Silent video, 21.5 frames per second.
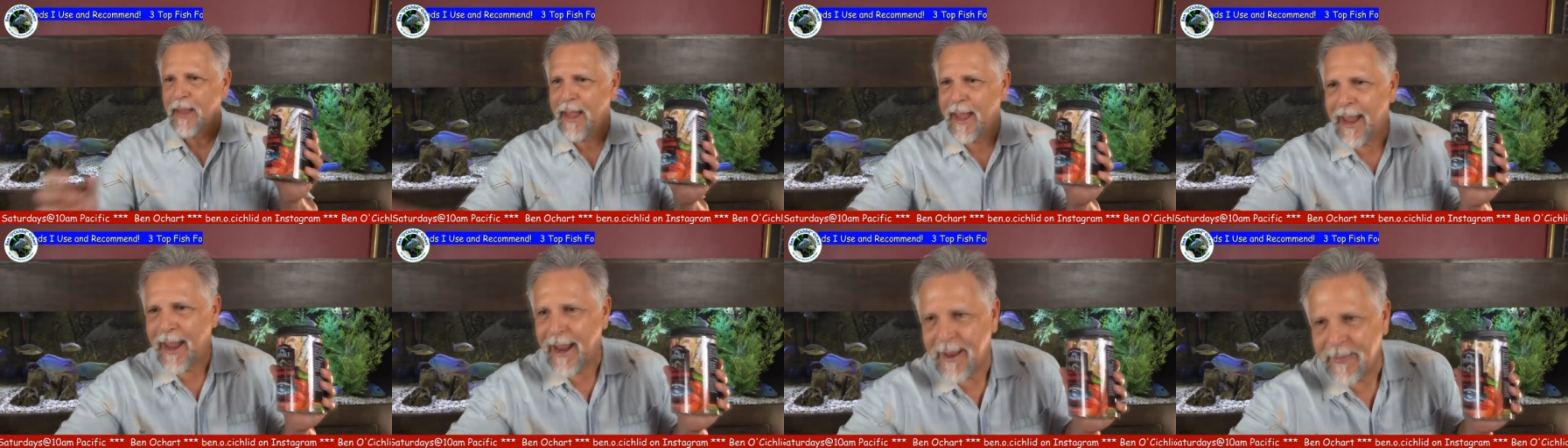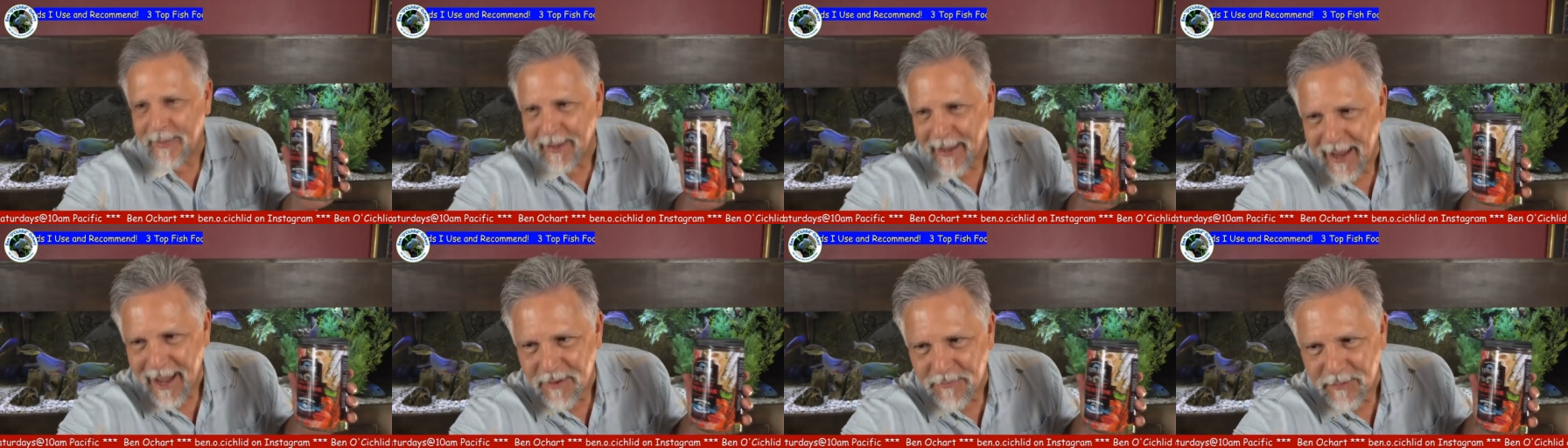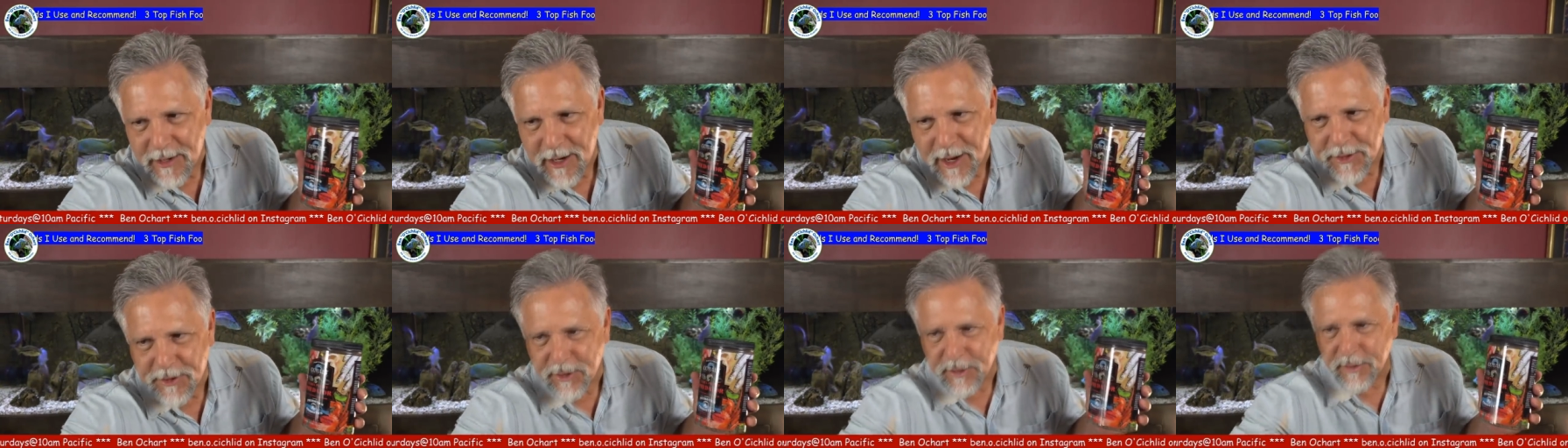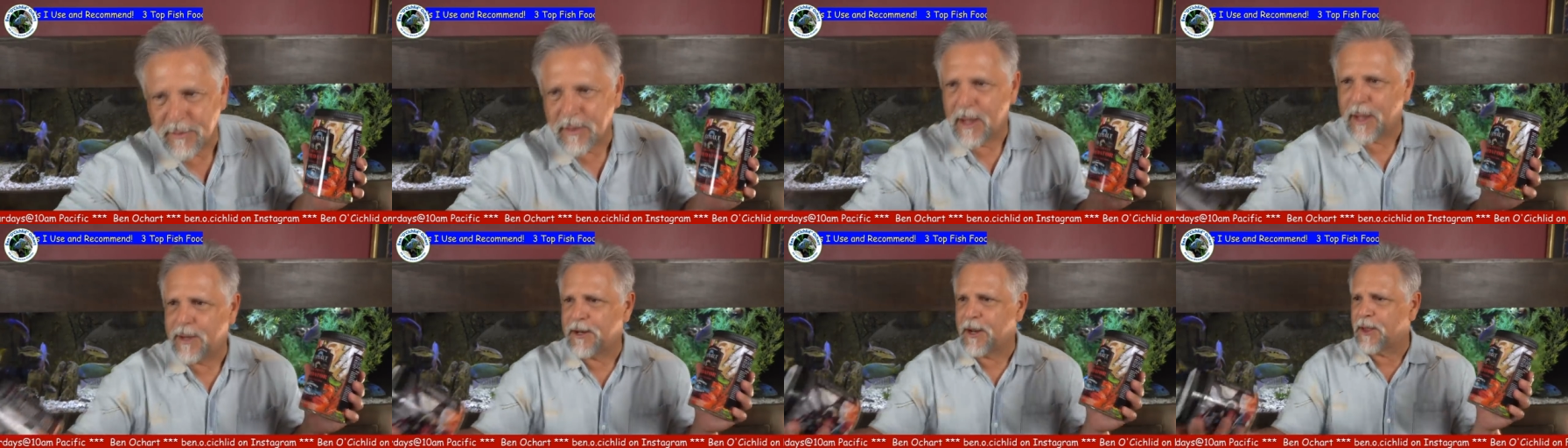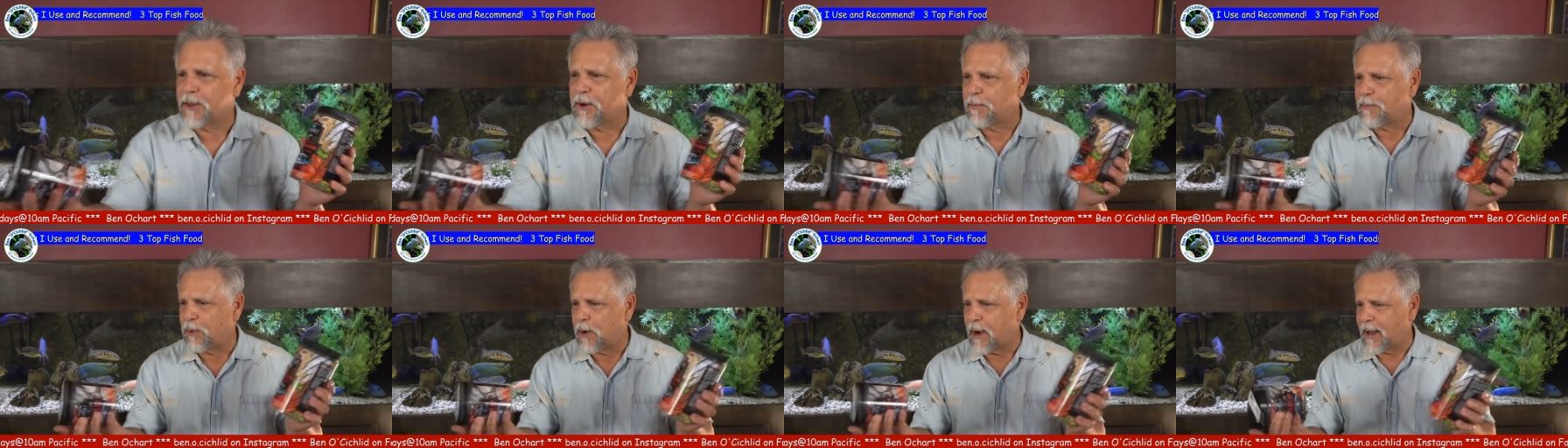And they have another, another
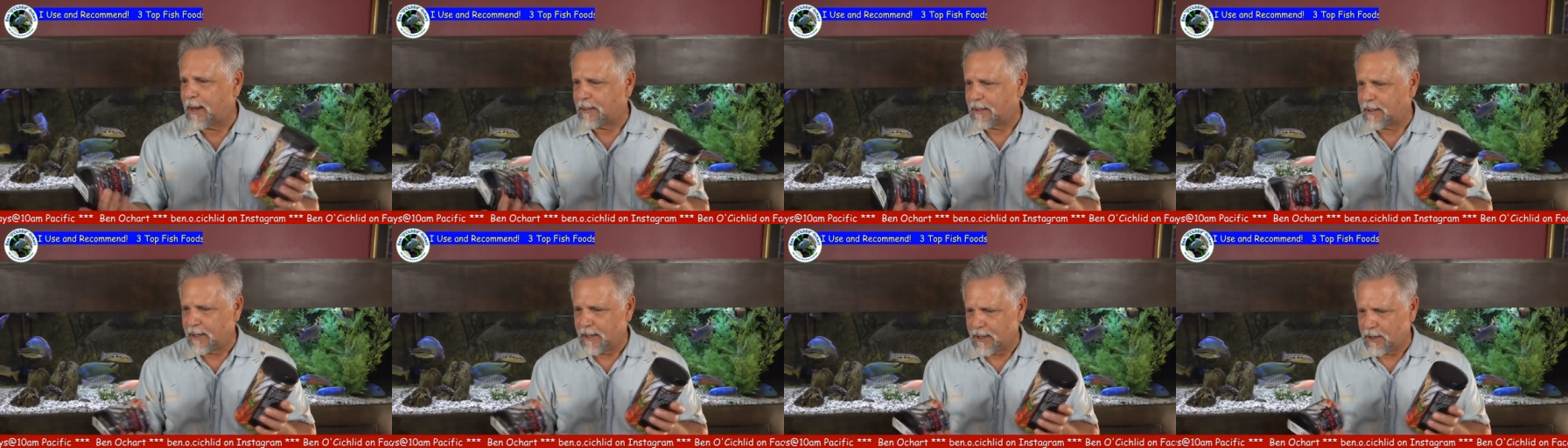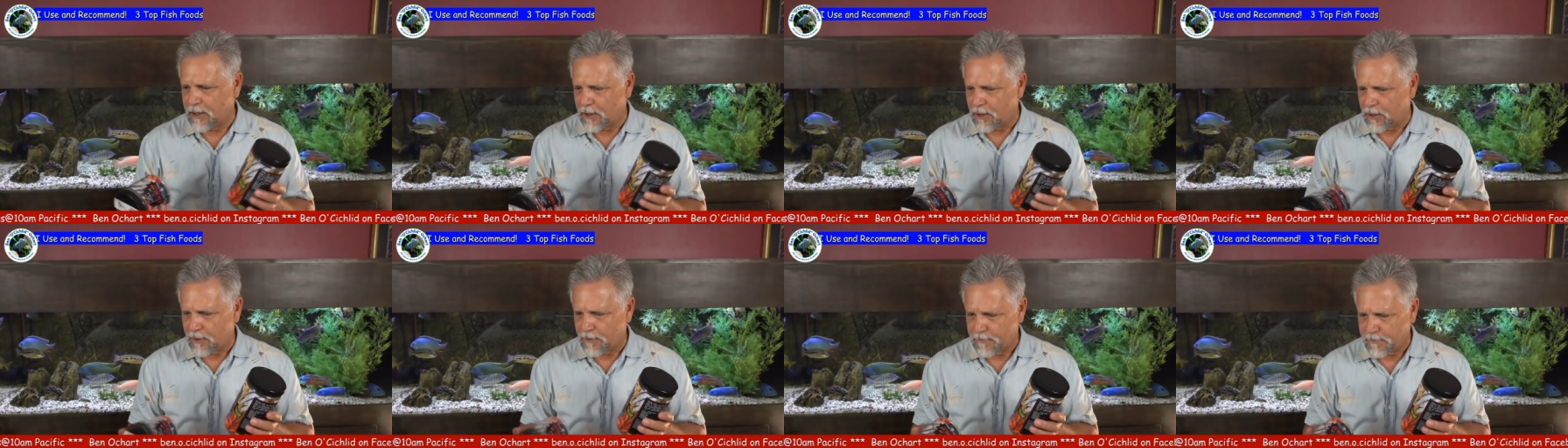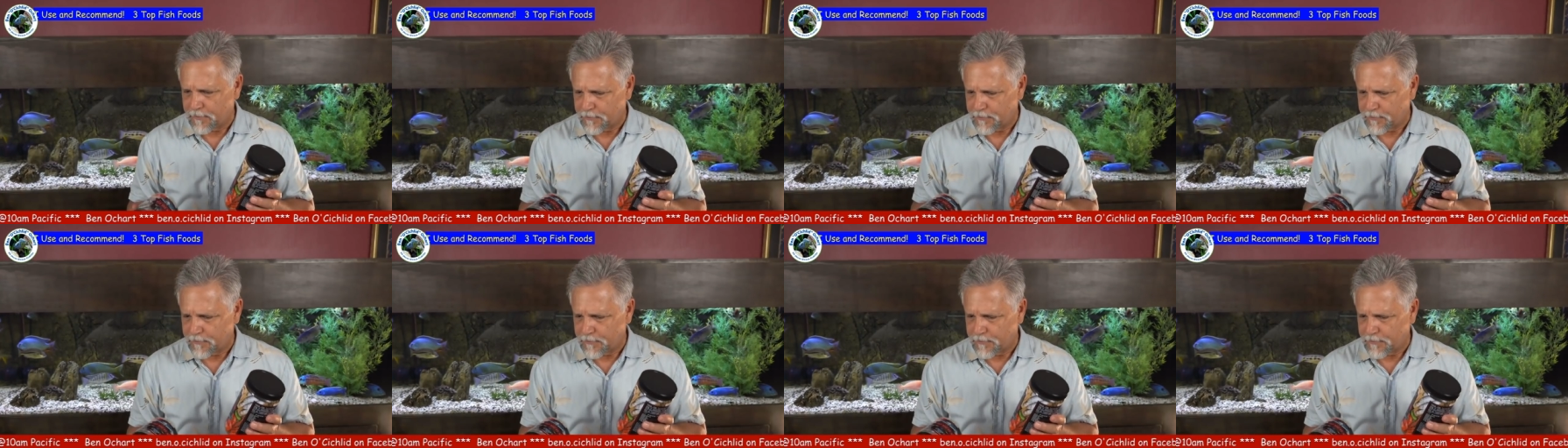brand here,